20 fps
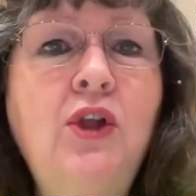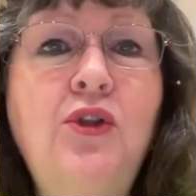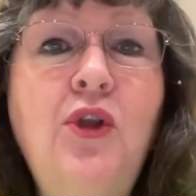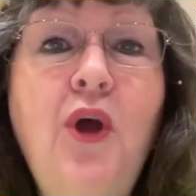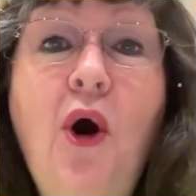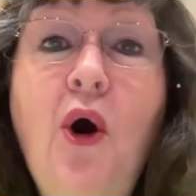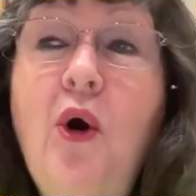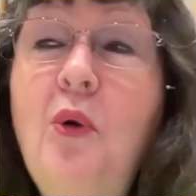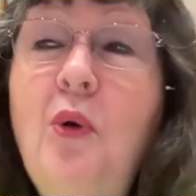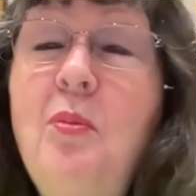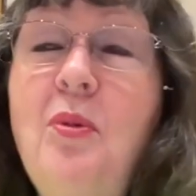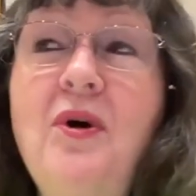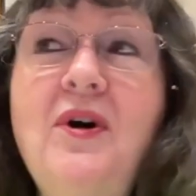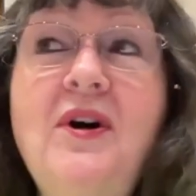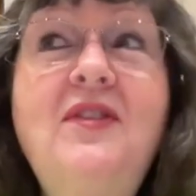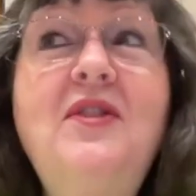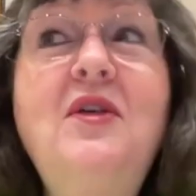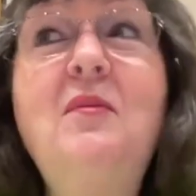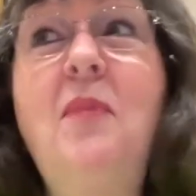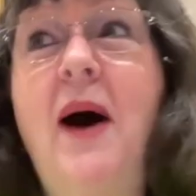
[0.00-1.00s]
No
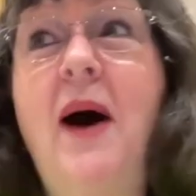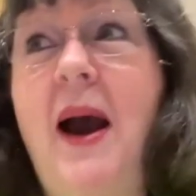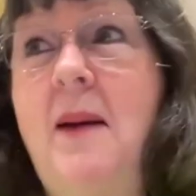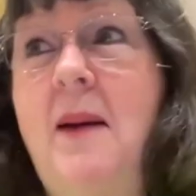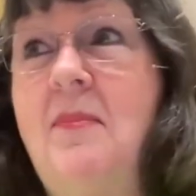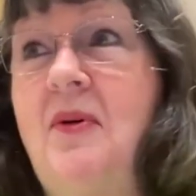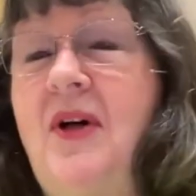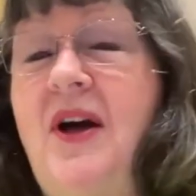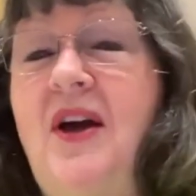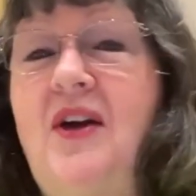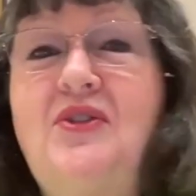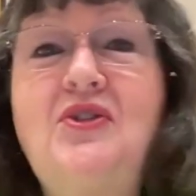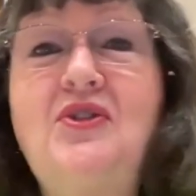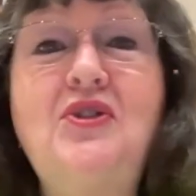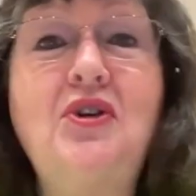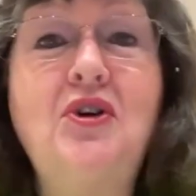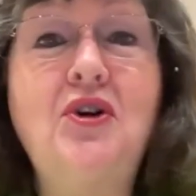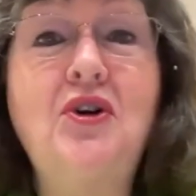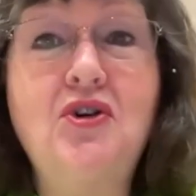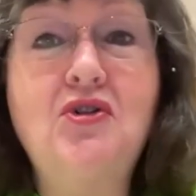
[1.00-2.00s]
book of the Bible has
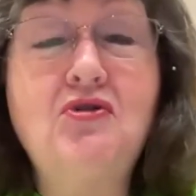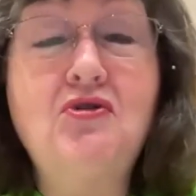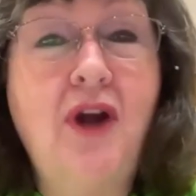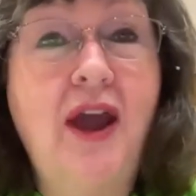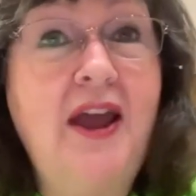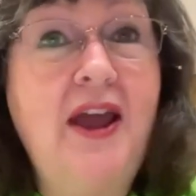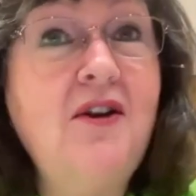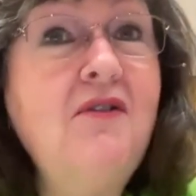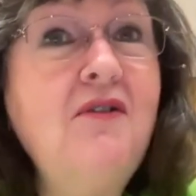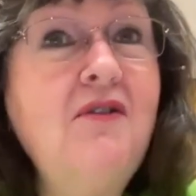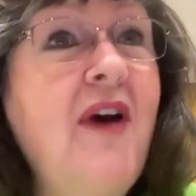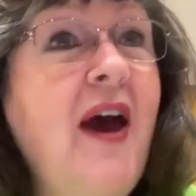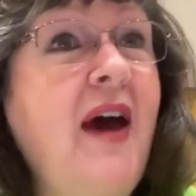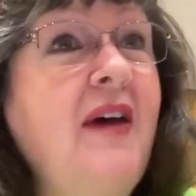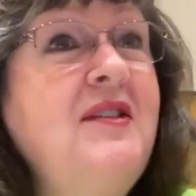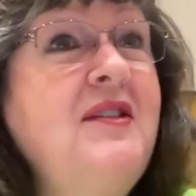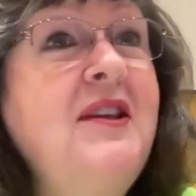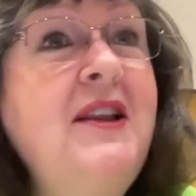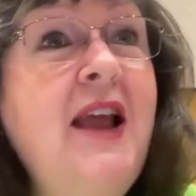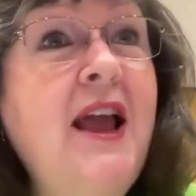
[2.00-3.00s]
stirred greater
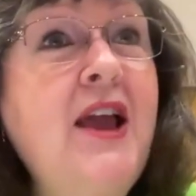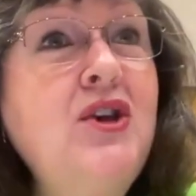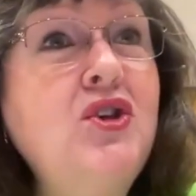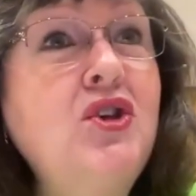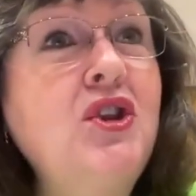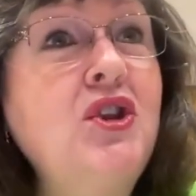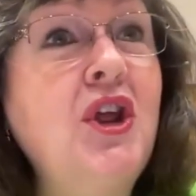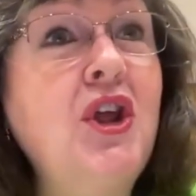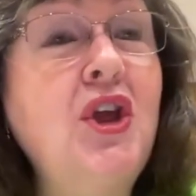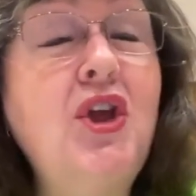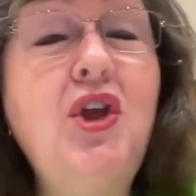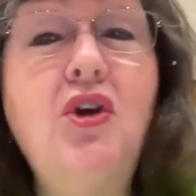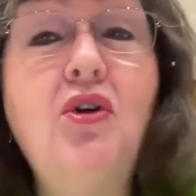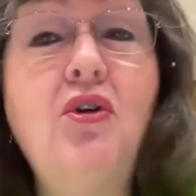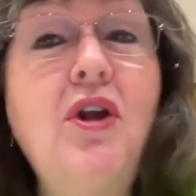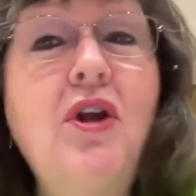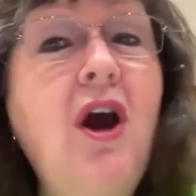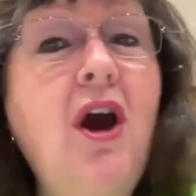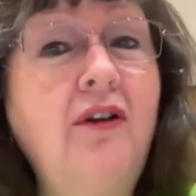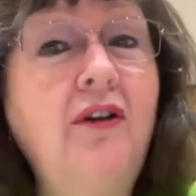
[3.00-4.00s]
fascination and
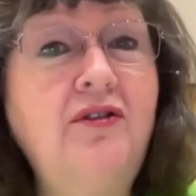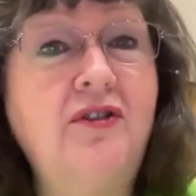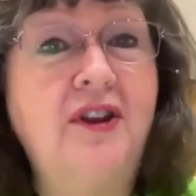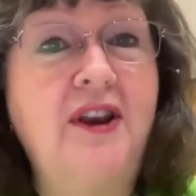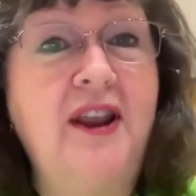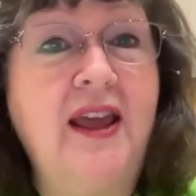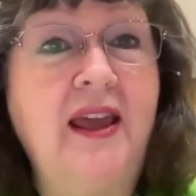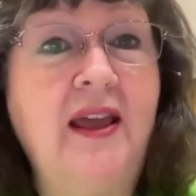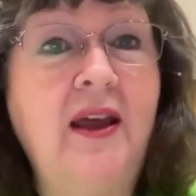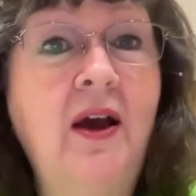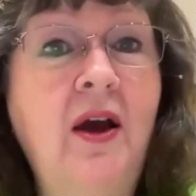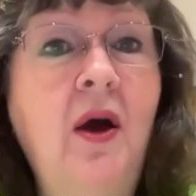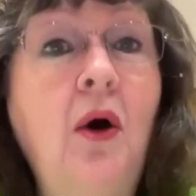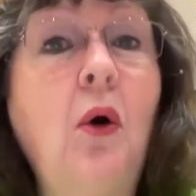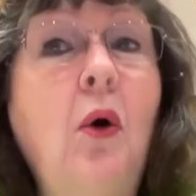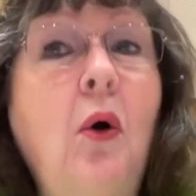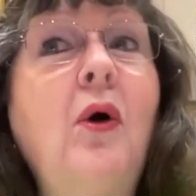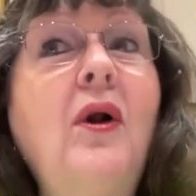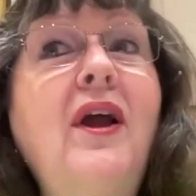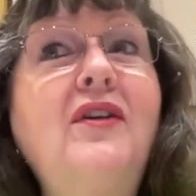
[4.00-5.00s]
curiosity,
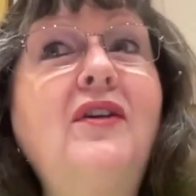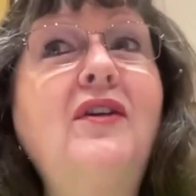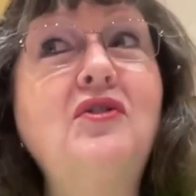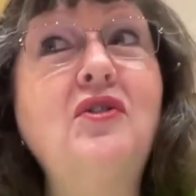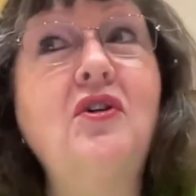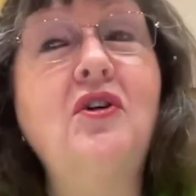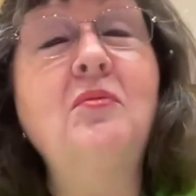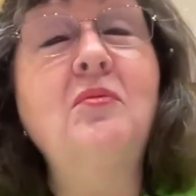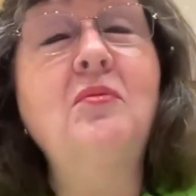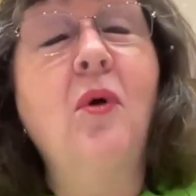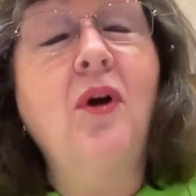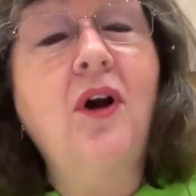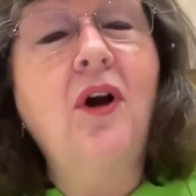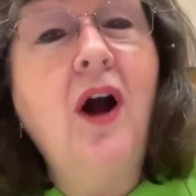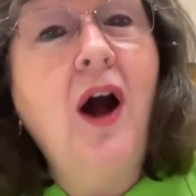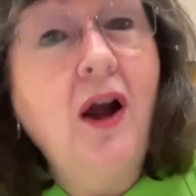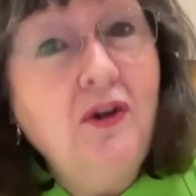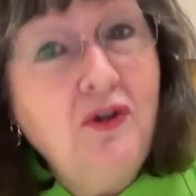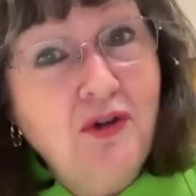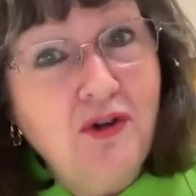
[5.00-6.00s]
or has stirred more
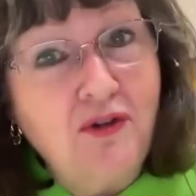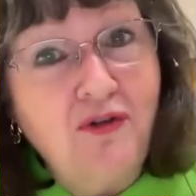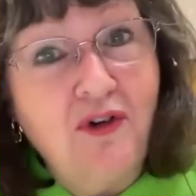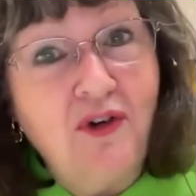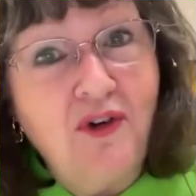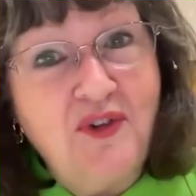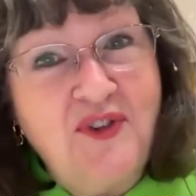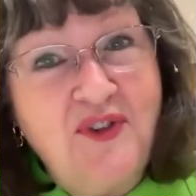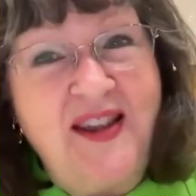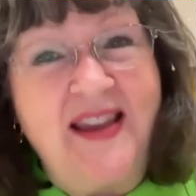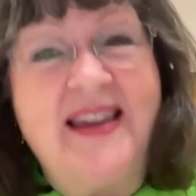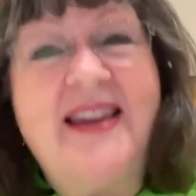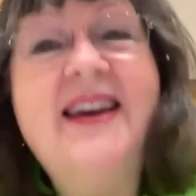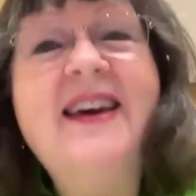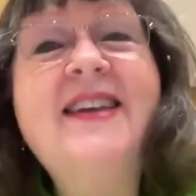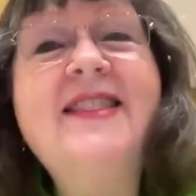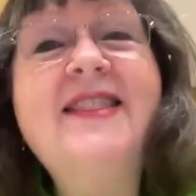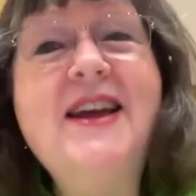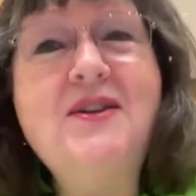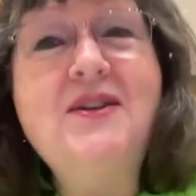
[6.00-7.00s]
controversy
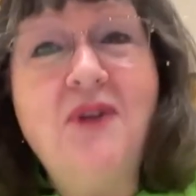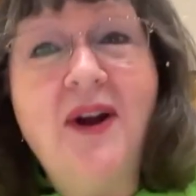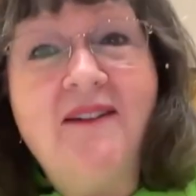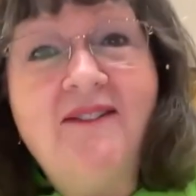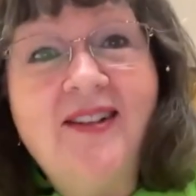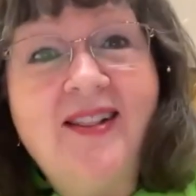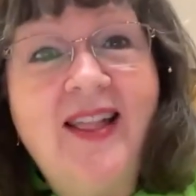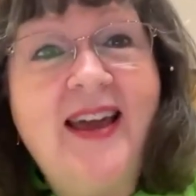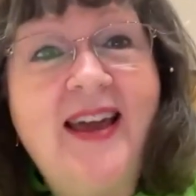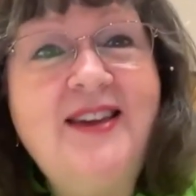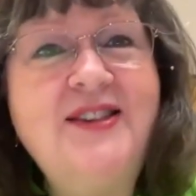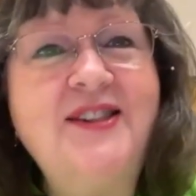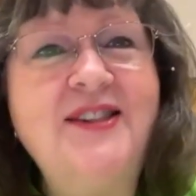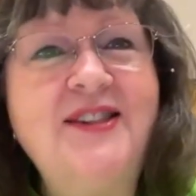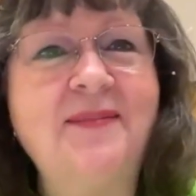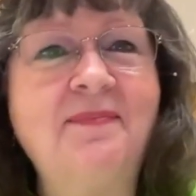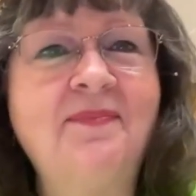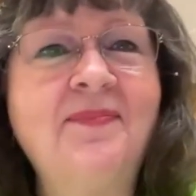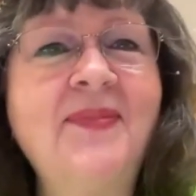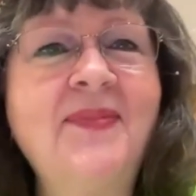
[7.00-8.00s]
than
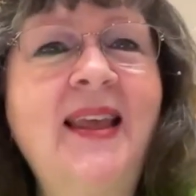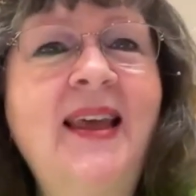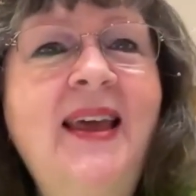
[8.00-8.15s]
Revelation.